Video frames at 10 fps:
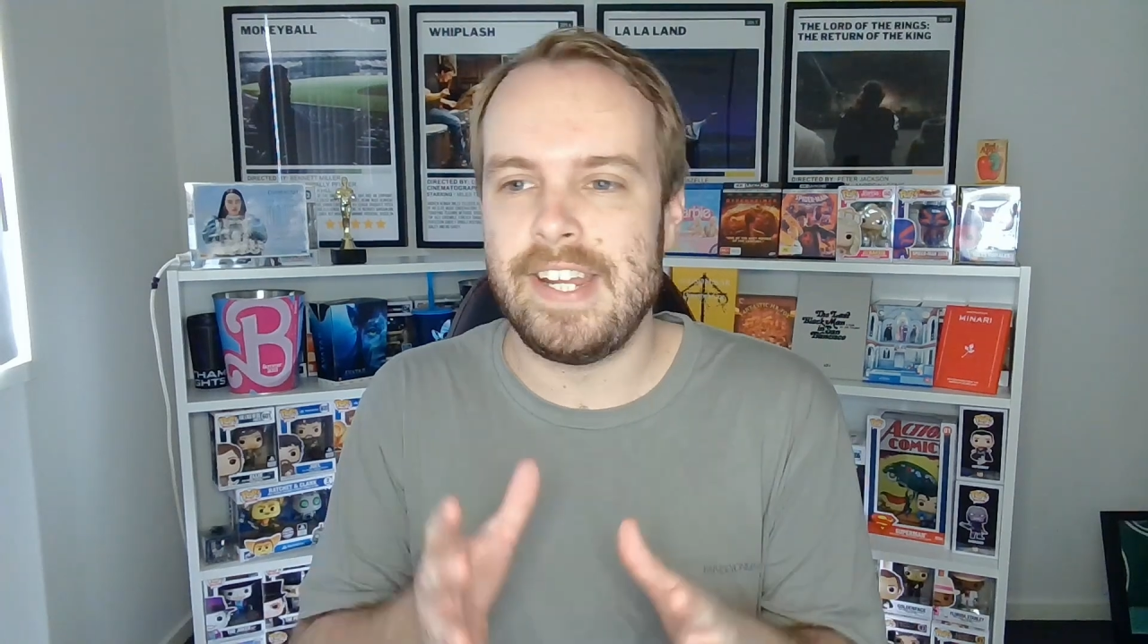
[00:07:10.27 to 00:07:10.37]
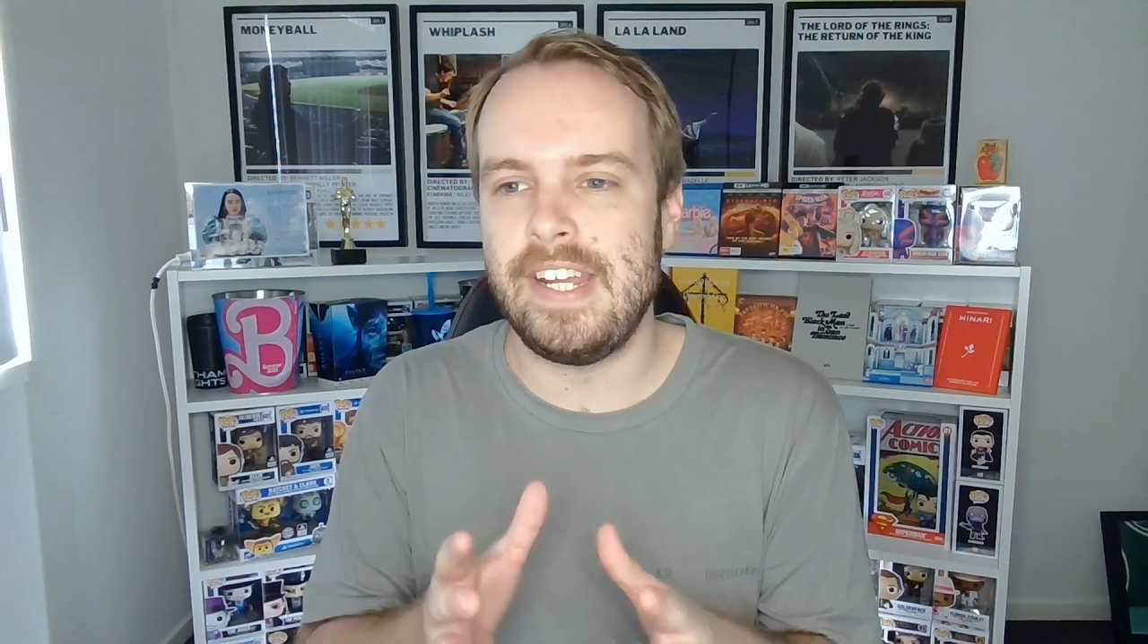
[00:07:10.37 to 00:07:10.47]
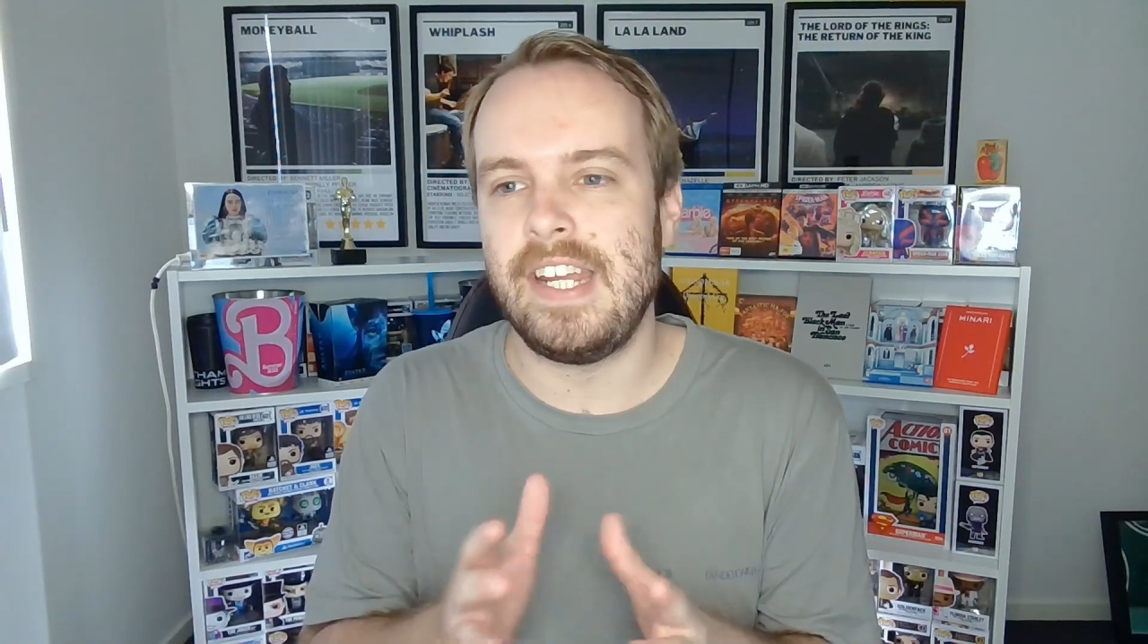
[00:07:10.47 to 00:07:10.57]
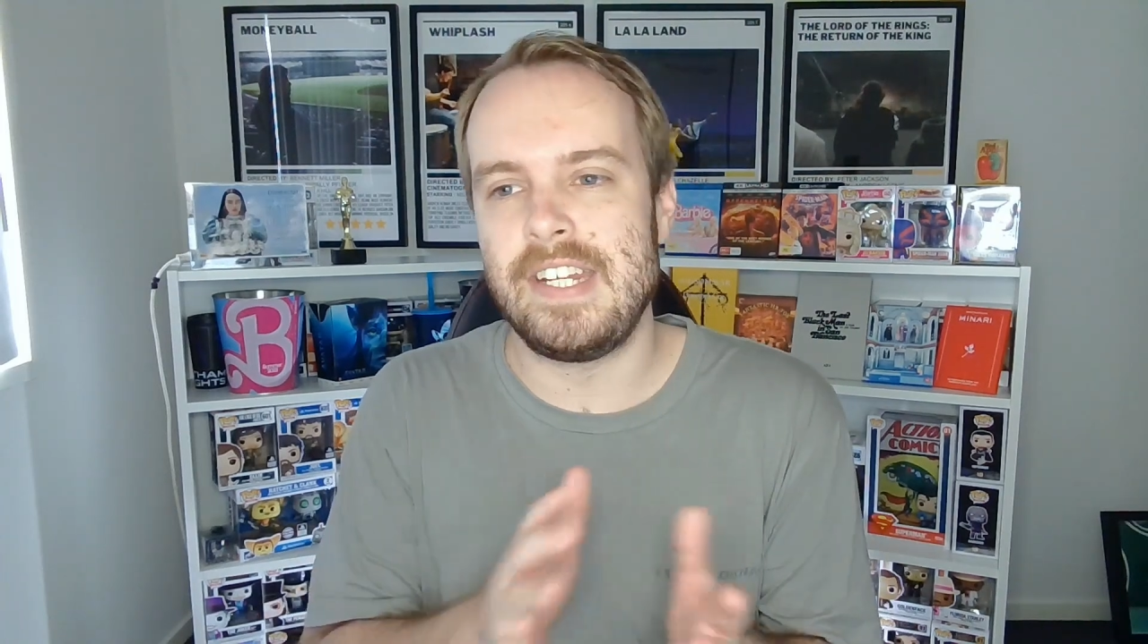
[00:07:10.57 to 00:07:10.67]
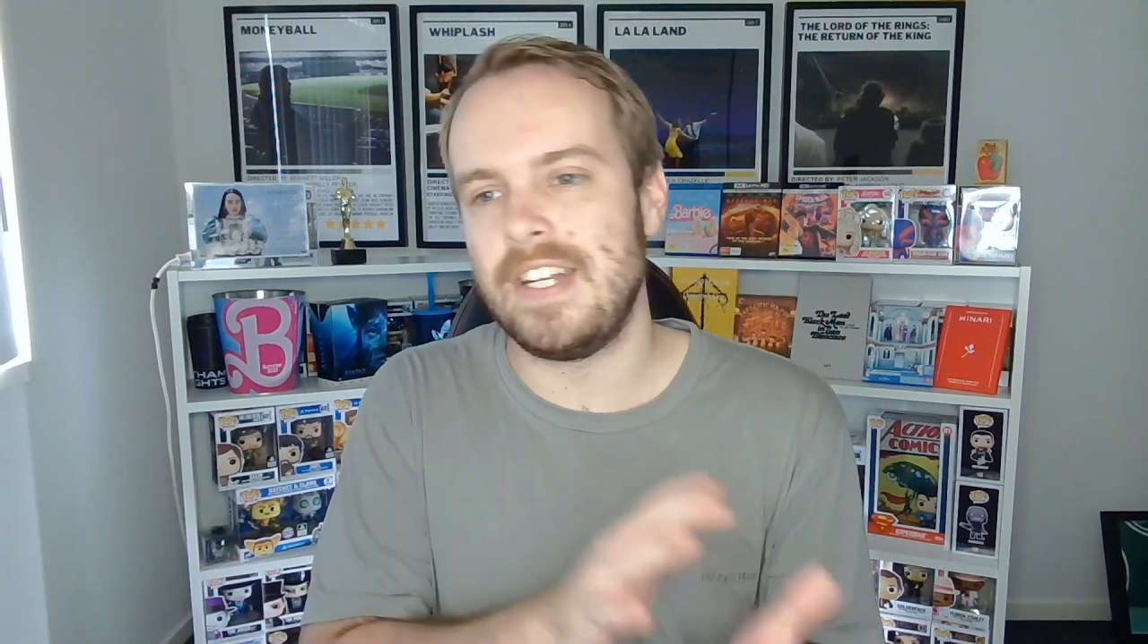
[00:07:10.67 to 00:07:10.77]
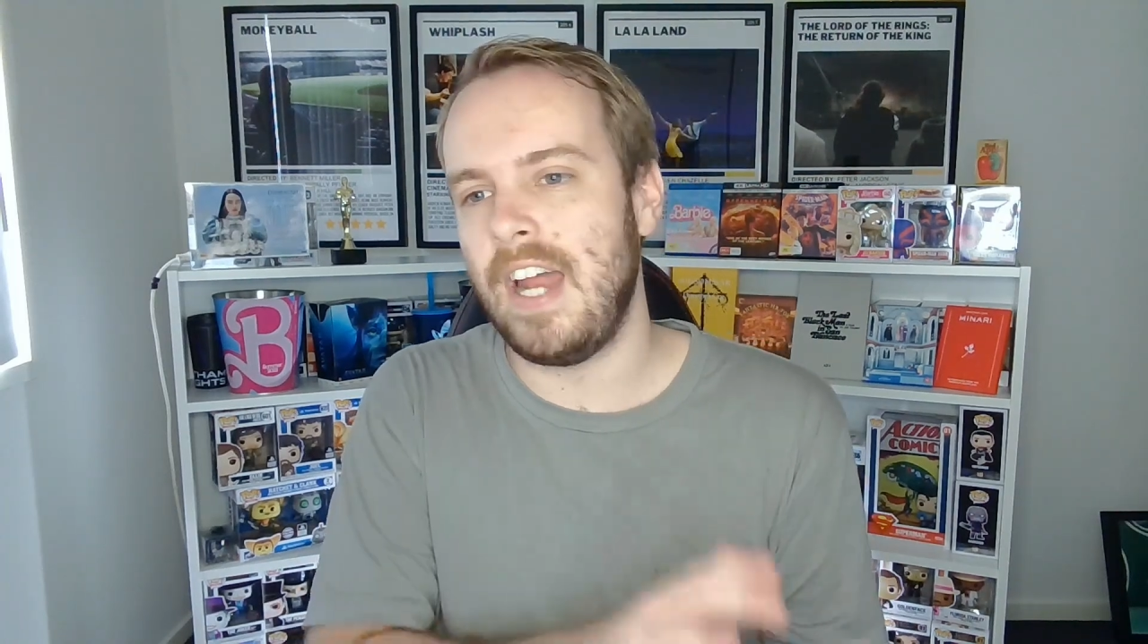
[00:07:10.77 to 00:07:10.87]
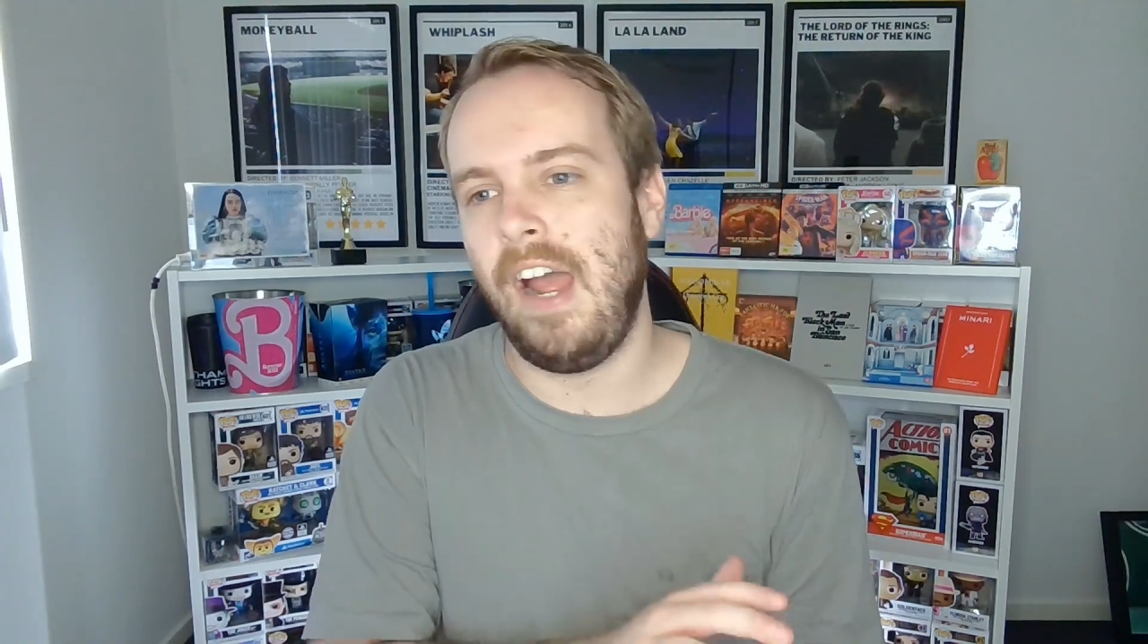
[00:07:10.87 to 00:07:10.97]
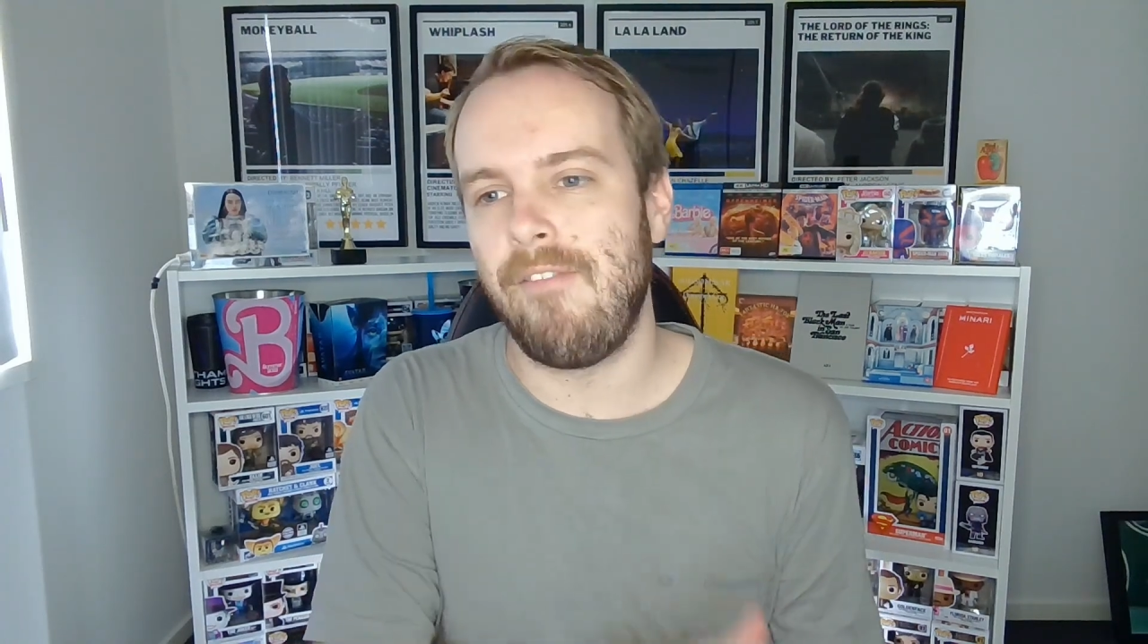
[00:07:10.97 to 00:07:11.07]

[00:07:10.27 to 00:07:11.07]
he didn't have